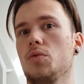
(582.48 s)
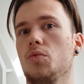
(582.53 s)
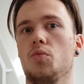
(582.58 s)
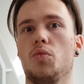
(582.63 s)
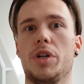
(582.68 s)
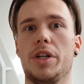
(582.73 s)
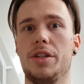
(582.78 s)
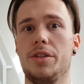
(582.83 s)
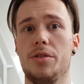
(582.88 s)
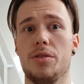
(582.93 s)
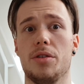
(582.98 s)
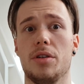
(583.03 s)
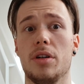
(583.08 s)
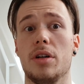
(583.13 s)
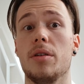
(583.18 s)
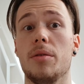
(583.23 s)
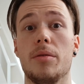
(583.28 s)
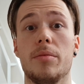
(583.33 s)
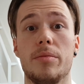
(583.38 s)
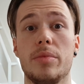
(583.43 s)
when
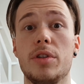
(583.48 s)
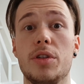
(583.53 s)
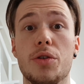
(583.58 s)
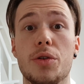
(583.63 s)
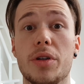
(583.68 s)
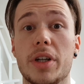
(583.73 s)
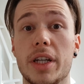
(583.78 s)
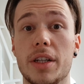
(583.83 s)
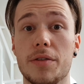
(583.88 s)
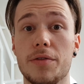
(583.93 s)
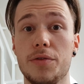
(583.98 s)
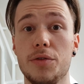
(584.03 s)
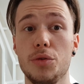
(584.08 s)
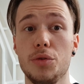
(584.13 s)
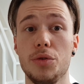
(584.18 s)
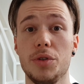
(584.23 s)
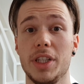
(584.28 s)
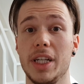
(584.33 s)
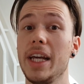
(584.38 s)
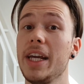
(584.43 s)
you're cooking
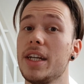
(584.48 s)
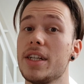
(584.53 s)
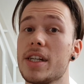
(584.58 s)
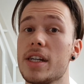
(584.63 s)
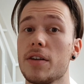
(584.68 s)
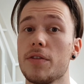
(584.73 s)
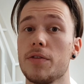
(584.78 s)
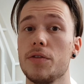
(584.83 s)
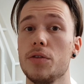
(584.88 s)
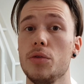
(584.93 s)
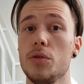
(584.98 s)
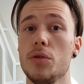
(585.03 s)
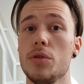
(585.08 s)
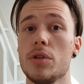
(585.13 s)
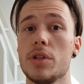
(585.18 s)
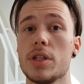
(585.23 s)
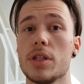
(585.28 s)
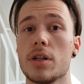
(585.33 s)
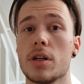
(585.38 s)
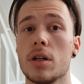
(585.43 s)
food, eating
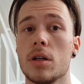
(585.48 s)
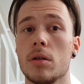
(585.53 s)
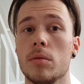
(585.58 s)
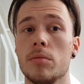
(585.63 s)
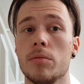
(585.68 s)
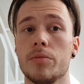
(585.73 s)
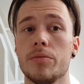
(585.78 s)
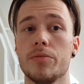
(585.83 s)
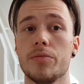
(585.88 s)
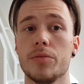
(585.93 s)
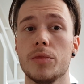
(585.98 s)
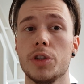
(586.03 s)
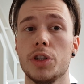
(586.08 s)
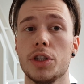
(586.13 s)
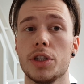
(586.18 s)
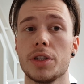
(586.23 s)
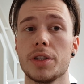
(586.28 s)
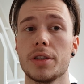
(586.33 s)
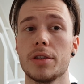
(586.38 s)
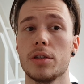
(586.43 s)
food,
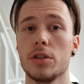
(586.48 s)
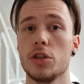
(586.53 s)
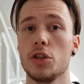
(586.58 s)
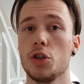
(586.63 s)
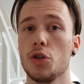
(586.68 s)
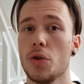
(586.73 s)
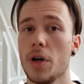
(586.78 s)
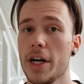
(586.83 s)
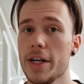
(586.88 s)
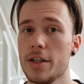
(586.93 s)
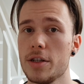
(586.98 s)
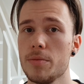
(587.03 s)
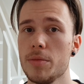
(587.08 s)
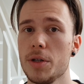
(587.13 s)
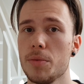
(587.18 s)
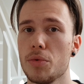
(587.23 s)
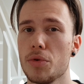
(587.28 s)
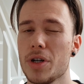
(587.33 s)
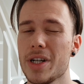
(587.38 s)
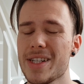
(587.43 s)
just try to be
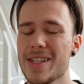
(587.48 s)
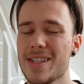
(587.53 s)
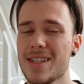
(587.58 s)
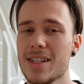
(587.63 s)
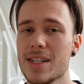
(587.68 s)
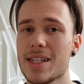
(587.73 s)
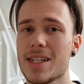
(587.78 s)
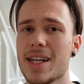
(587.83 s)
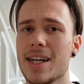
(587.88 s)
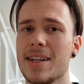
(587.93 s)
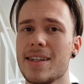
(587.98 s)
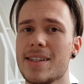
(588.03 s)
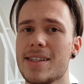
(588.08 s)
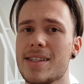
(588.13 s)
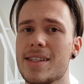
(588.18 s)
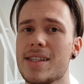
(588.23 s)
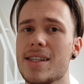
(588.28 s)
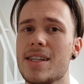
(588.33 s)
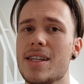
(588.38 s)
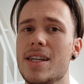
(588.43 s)
present and
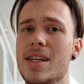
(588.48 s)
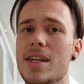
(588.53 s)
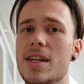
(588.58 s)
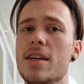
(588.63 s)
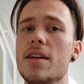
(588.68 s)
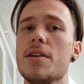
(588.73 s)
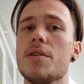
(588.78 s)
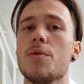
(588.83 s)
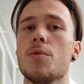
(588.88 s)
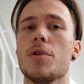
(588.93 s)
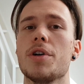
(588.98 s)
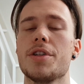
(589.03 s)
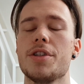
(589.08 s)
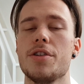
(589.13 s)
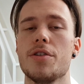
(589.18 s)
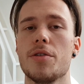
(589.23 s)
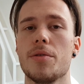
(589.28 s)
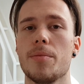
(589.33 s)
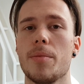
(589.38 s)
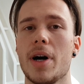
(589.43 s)
see what
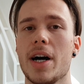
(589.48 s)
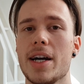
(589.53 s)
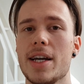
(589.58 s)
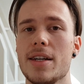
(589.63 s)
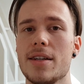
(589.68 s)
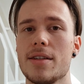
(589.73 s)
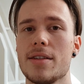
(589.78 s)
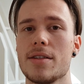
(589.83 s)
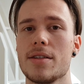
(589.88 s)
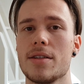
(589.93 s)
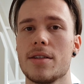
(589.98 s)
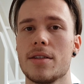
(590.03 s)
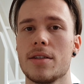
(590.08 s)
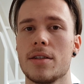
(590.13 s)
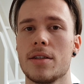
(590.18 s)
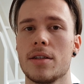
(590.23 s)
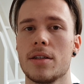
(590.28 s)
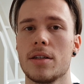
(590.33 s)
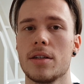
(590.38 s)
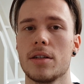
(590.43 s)
your mind,
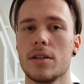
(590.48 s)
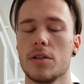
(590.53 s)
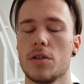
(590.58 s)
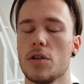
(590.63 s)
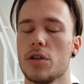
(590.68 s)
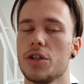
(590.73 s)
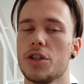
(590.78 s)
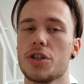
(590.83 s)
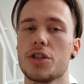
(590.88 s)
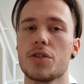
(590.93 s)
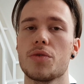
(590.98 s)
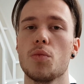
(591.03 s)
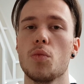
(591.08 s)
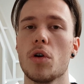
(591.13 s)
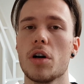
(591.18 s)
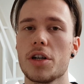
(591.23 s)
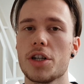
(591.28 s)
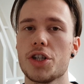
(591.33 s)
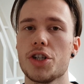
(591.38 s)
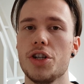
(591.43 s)
or just
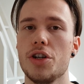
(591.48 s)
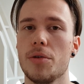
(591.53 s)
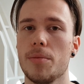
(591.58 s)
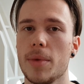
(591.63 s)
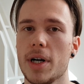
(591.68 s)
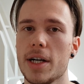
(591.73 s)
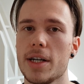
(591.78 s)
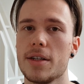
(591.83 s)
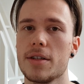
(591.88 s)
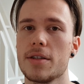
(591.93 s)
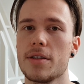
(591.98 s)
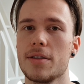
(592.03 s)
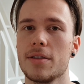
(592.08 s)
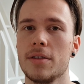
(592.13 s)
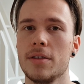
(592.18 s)
watch your mind.